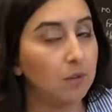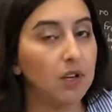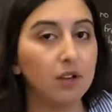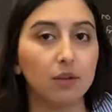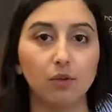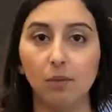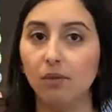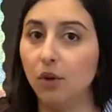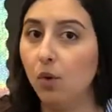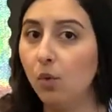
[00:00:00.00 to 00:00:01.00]
it be in the form
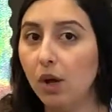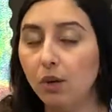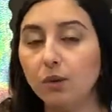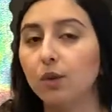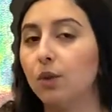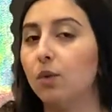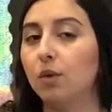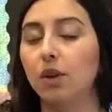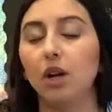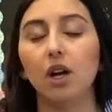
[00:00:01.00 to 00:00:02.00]
of a quote
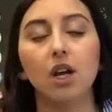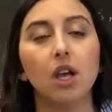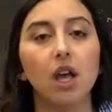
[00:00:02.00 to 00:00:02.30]
or